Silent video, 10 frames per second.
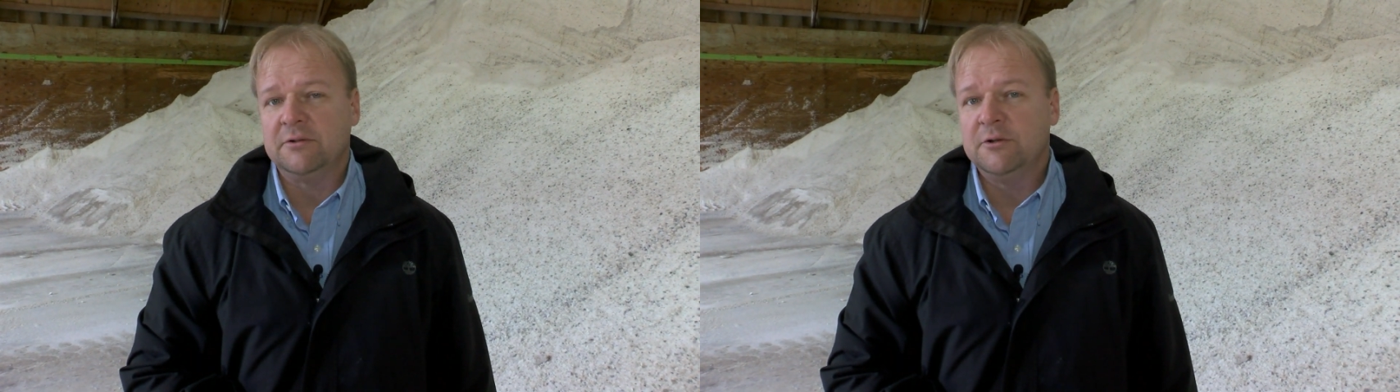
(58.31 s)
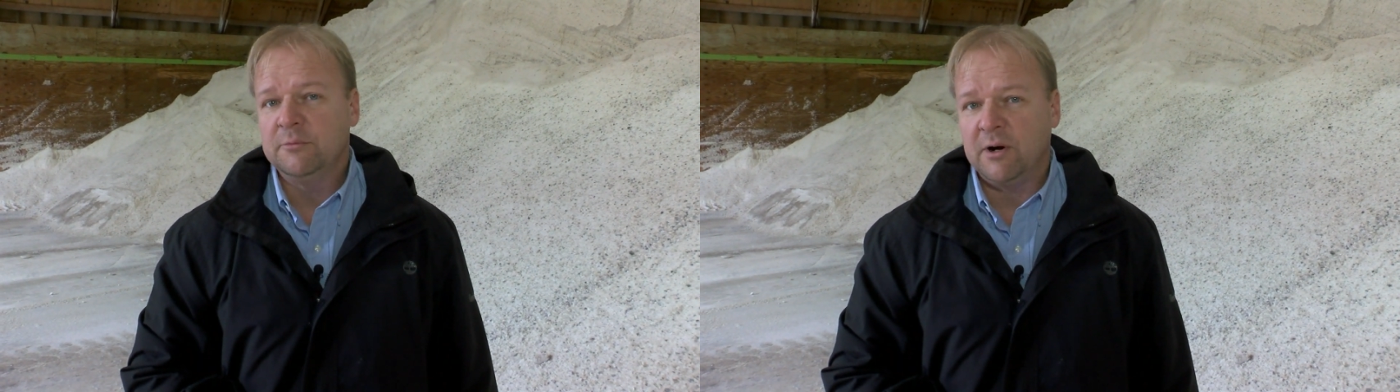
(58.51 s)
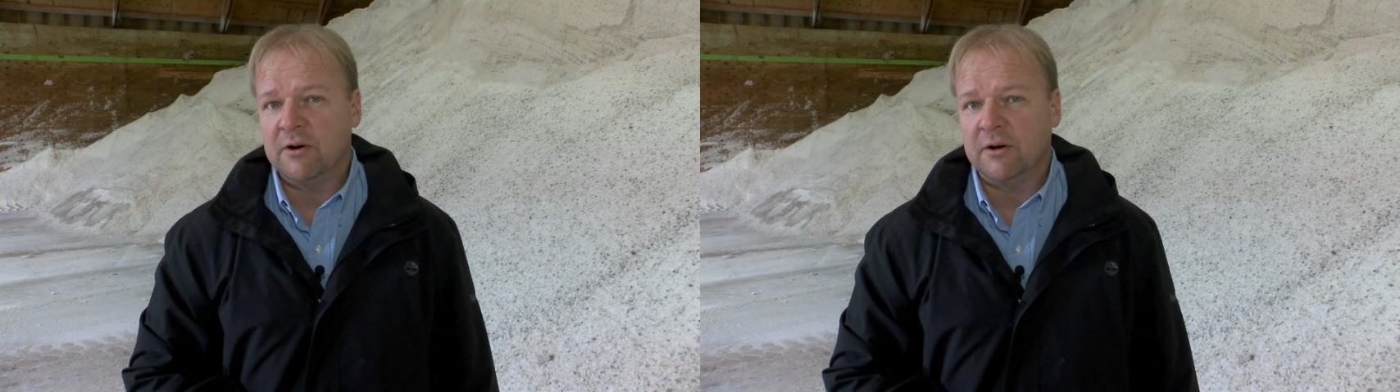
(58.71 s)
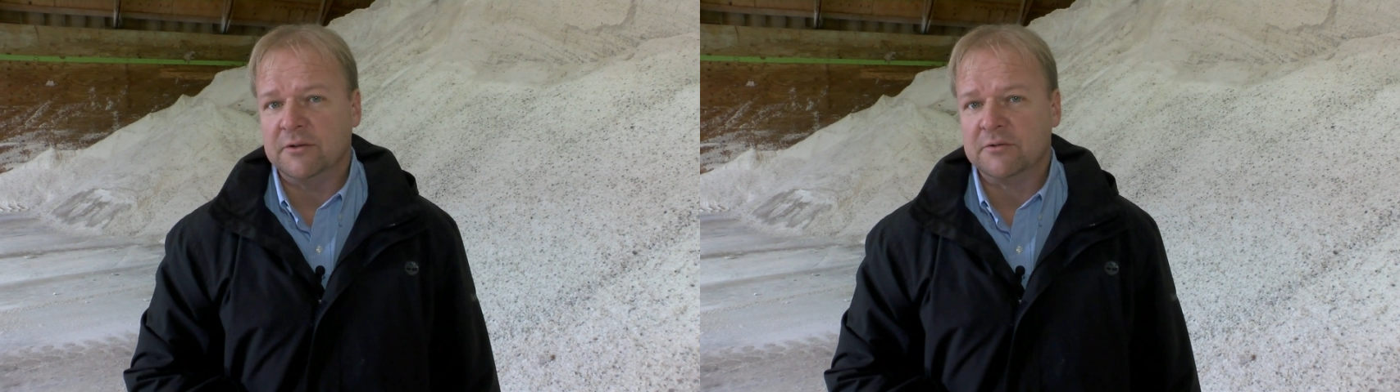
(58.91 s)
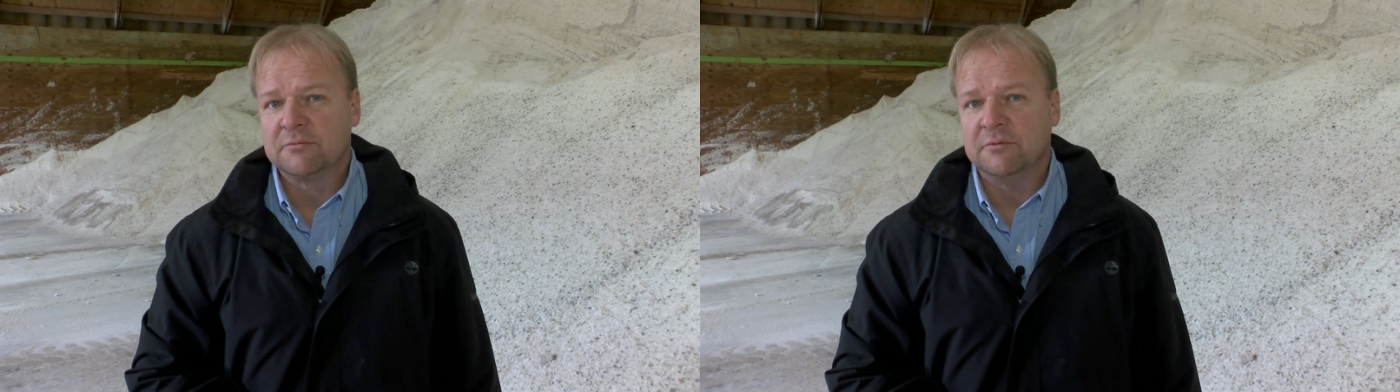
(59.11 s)
2
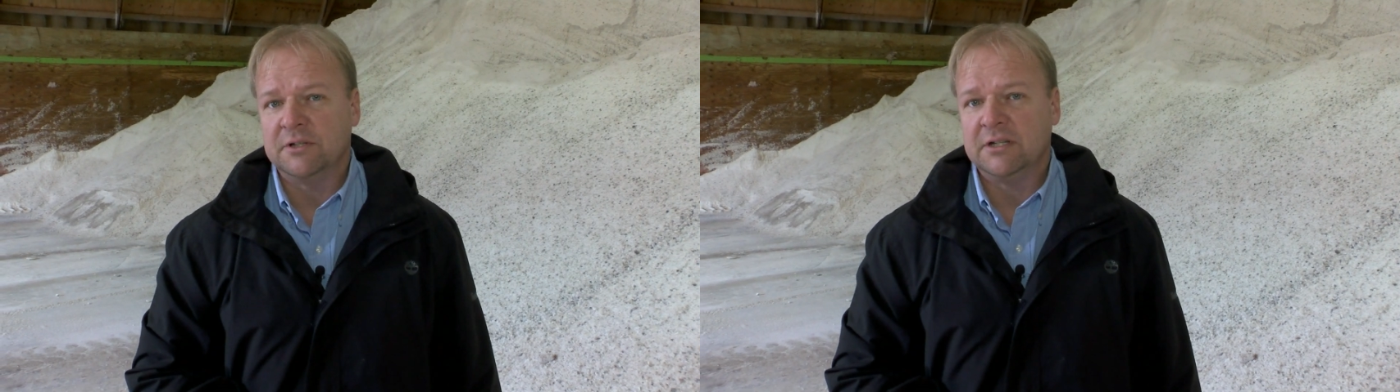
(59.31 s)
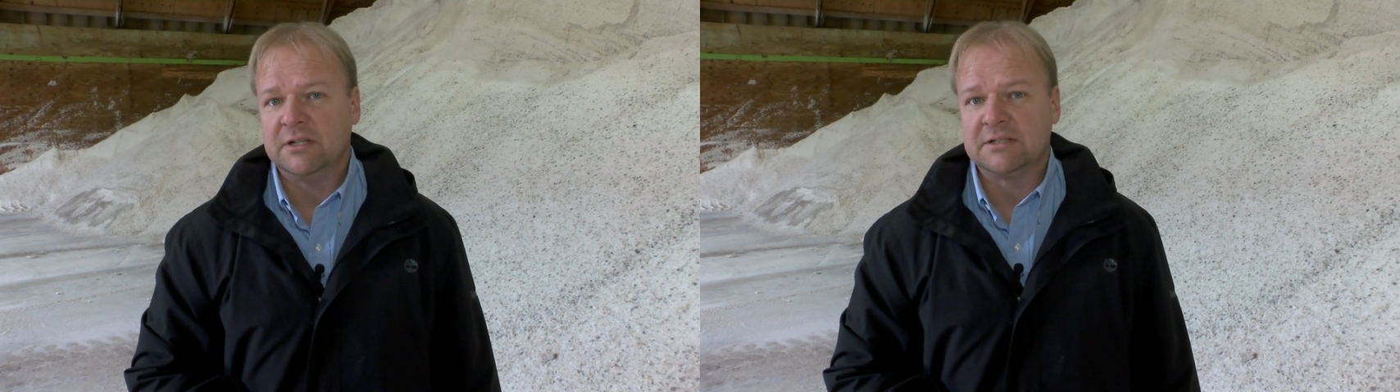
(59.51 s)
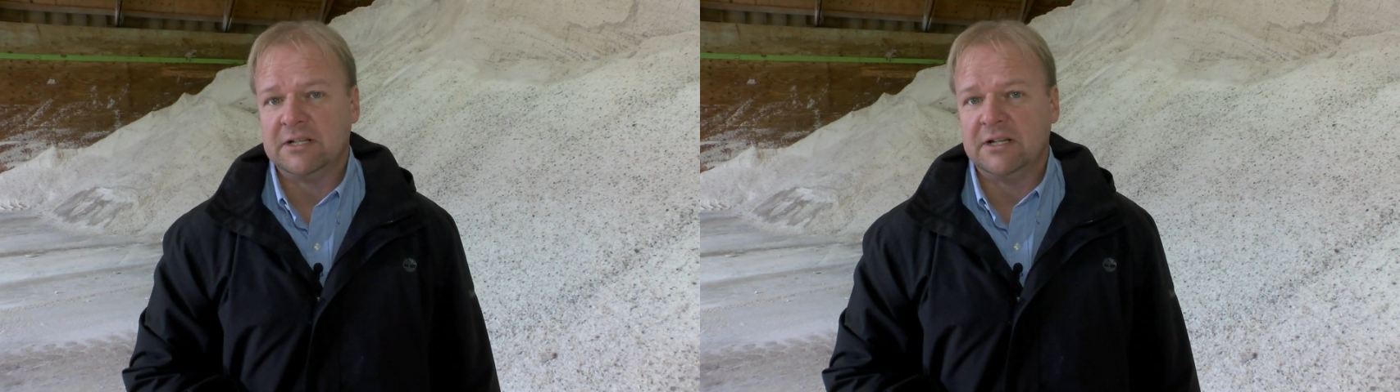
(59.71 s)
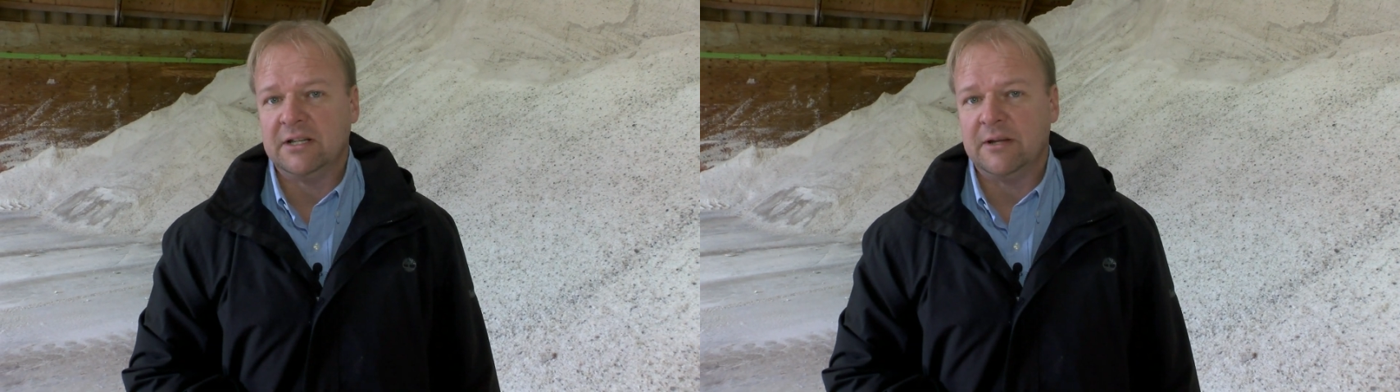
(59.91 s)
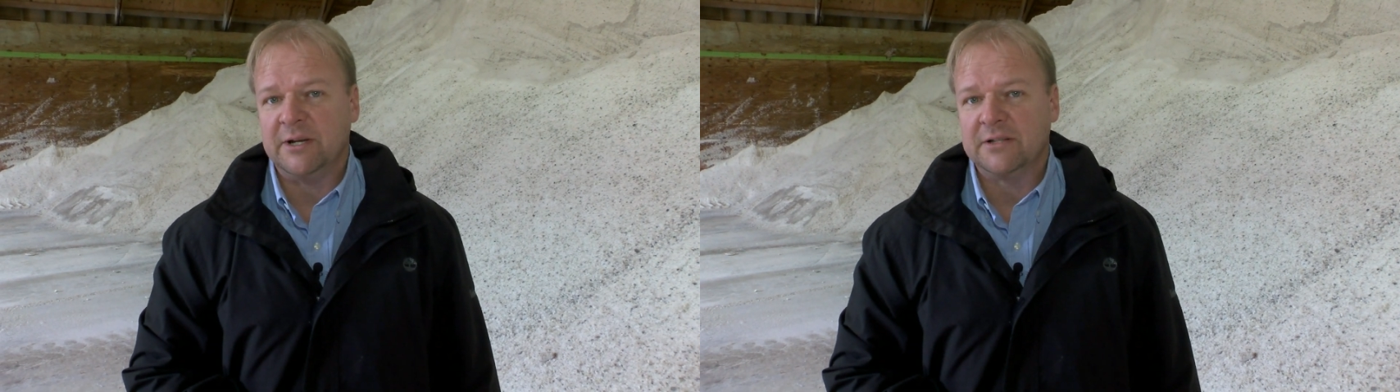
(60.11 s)
barns within the city
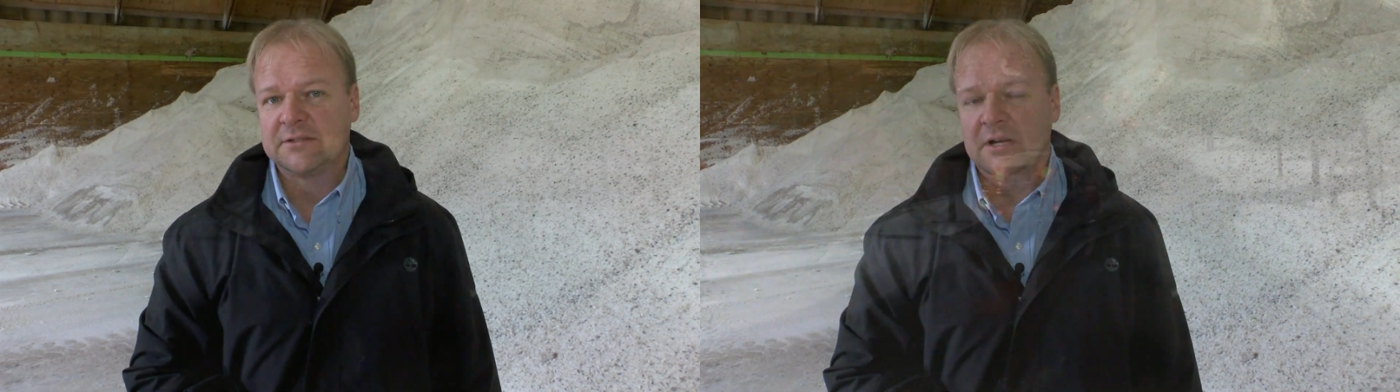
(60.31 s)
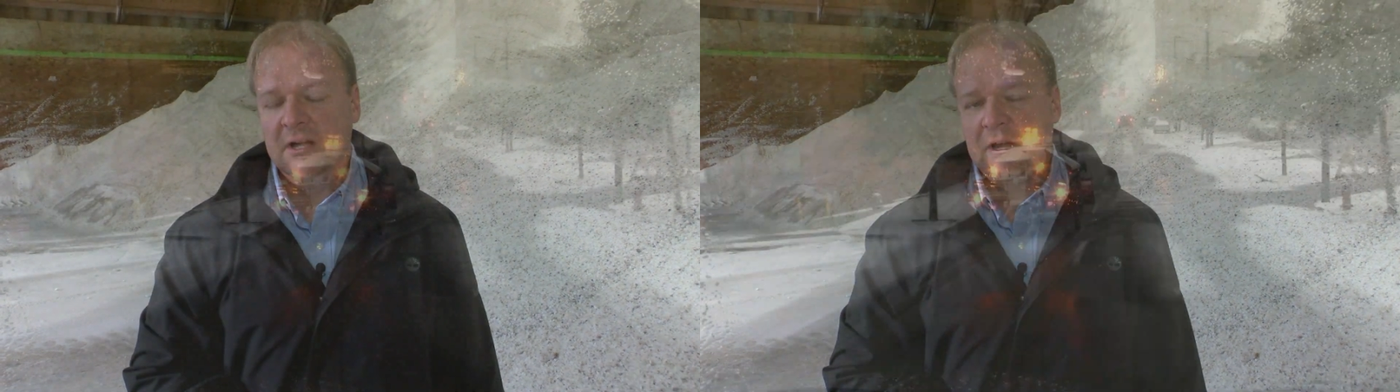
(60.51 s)
limits.